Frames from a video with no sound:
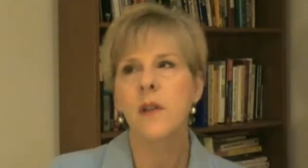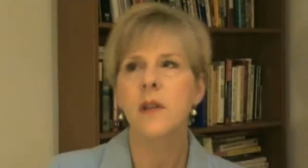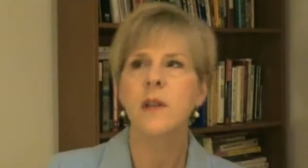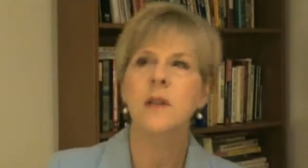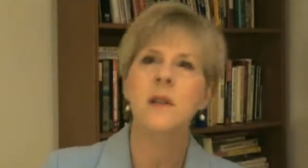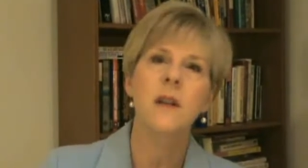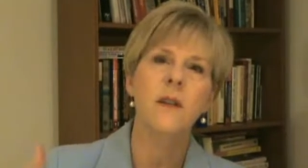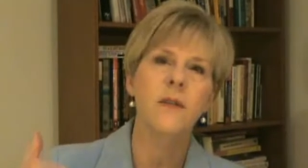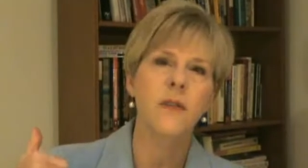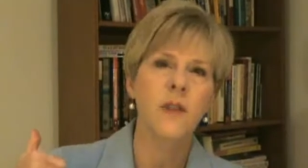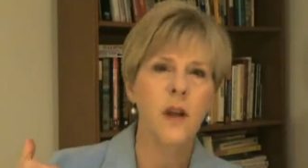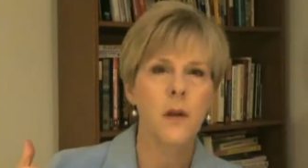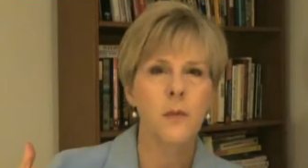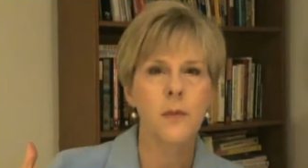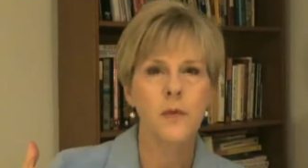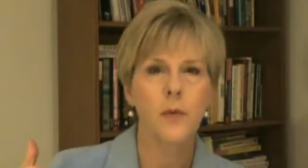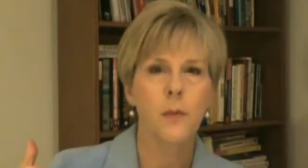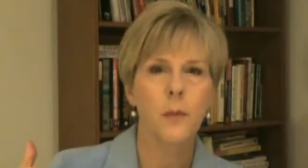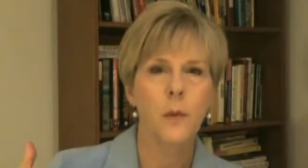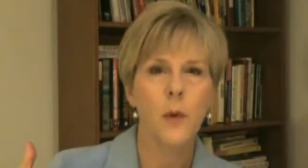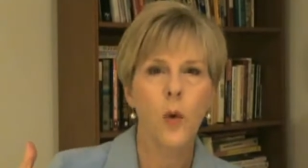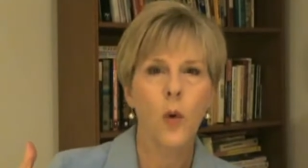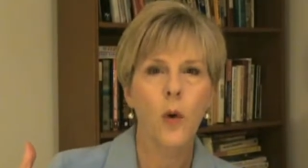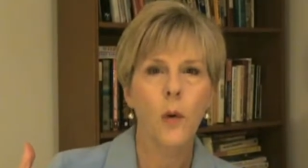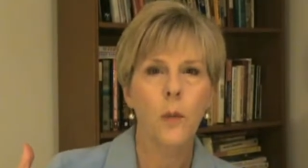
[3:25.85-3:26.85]
This stuff comes
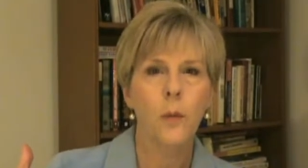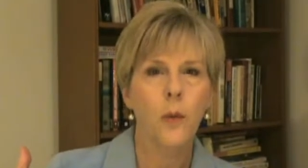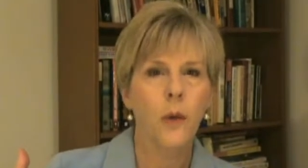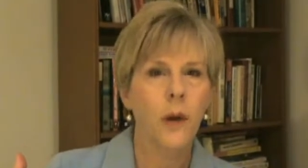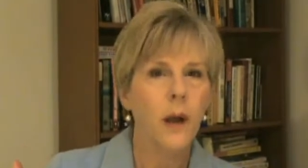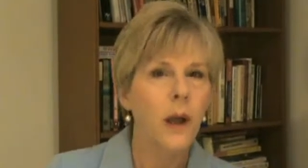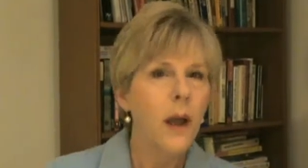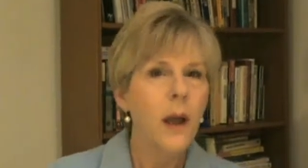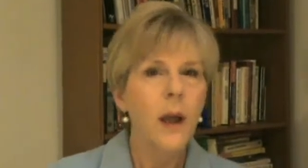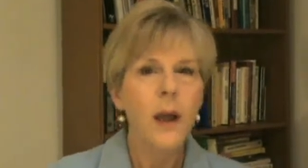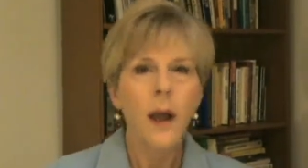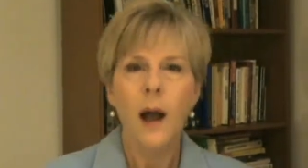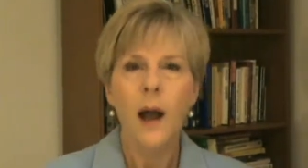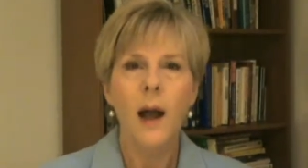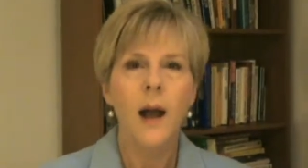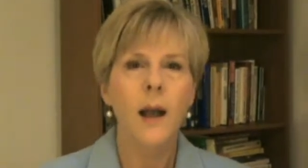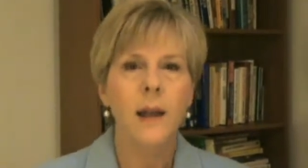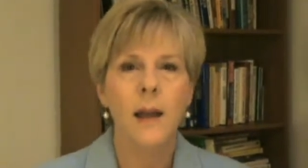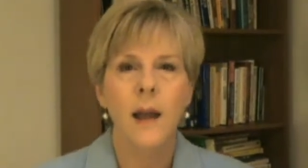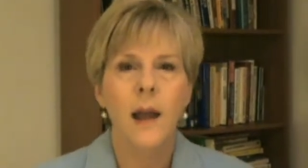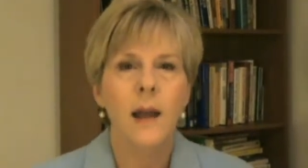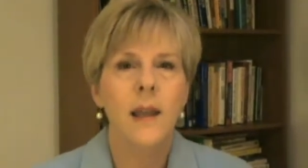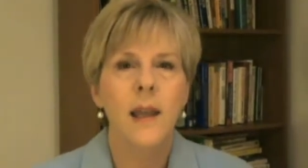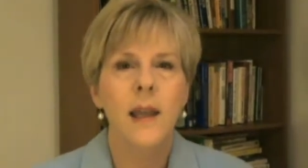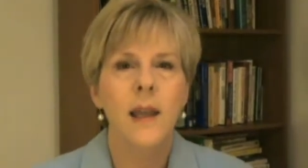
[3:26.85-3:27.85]
from corporate.
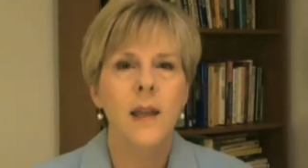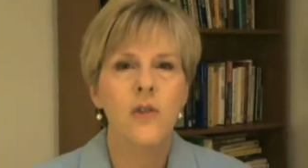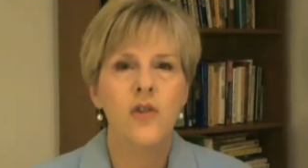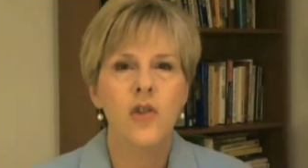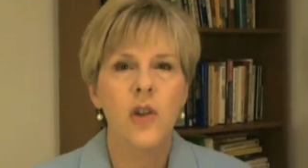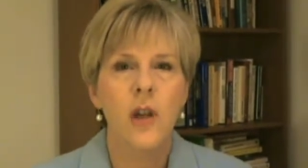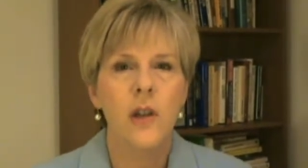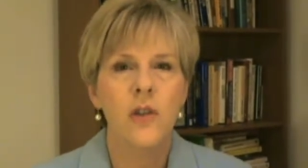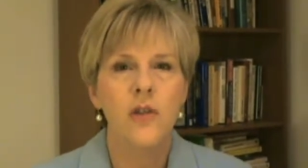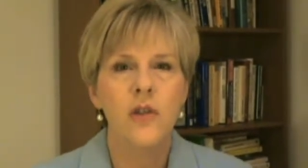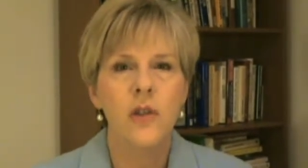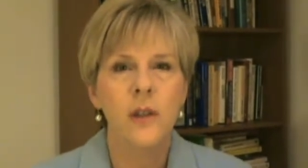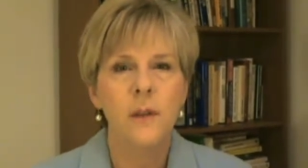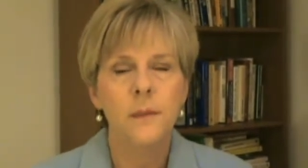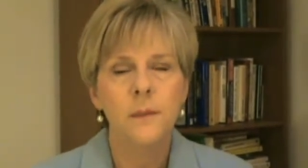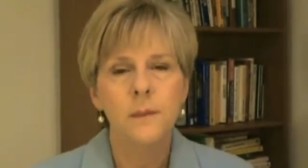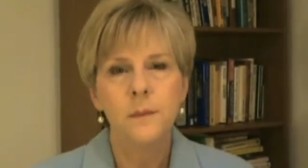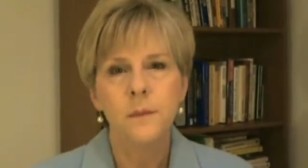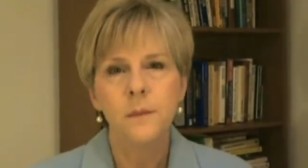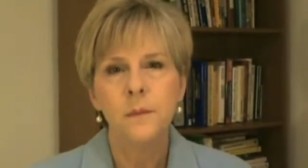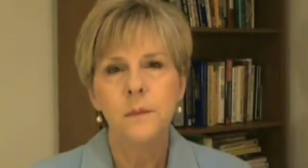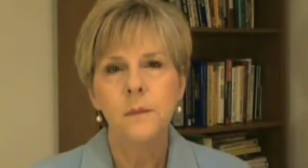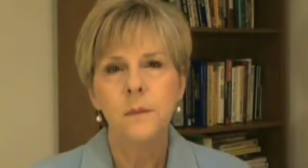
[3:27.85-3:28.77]
I, I can't change it.